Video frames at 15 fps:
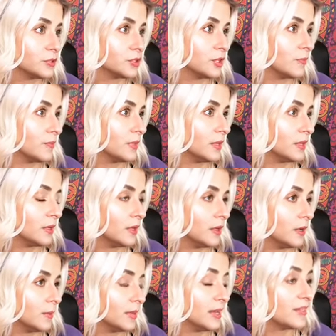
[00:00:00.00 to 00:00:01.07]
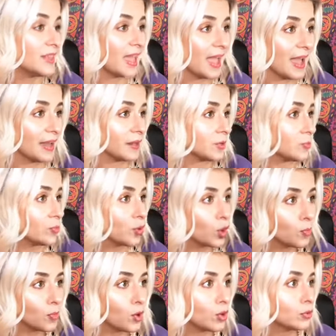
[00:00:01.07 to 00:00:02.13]
there's something, uh, anything added,
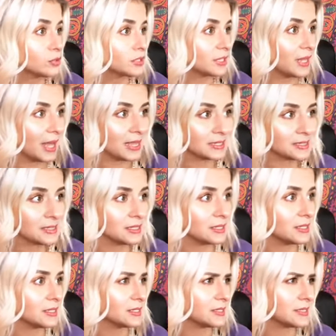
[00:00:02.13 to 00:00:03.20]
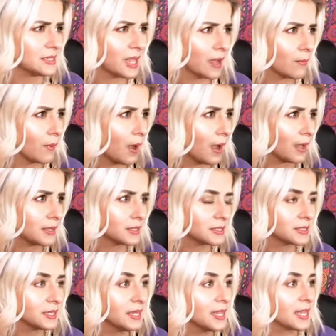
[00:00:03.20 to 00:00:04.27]
promos, classes,
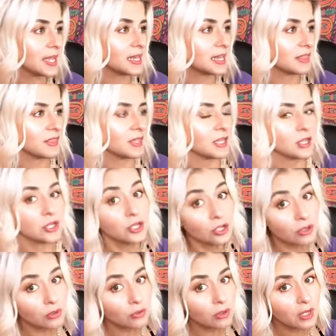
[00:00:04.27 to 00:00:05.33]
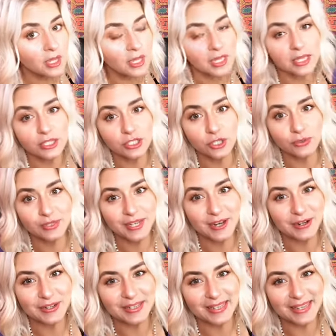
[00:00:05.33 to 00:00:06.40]
DIYs, anything new in
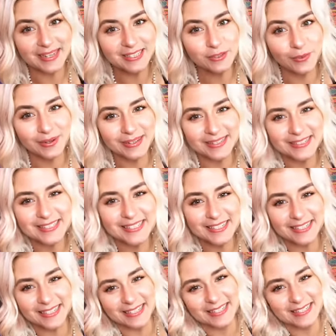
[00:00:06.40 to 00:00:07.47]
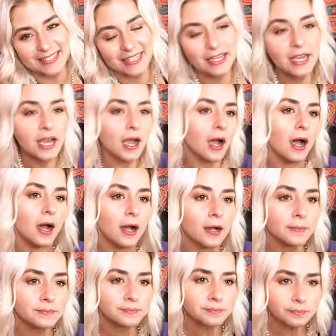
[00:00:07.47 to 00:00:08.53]
doTERRA land or Lyndsay land.
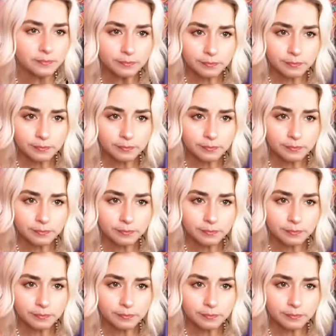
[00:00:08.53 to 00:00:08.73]
Um,